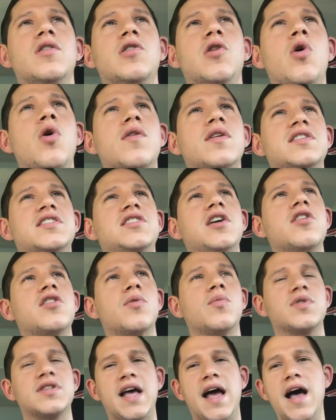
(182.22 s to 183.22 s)
Lauren
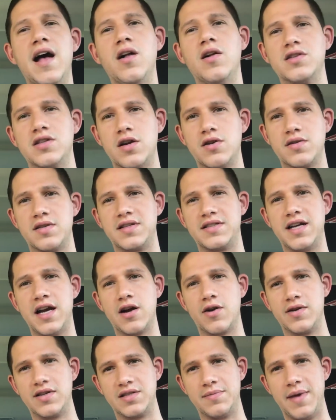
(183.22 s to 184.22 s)
Southern was held under the
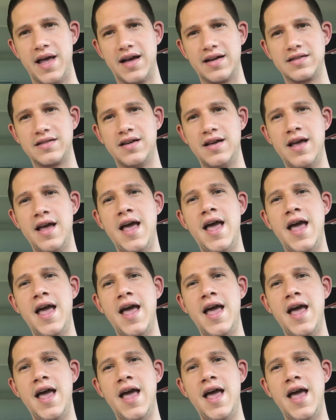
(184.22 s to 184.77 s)
Terrorism Act,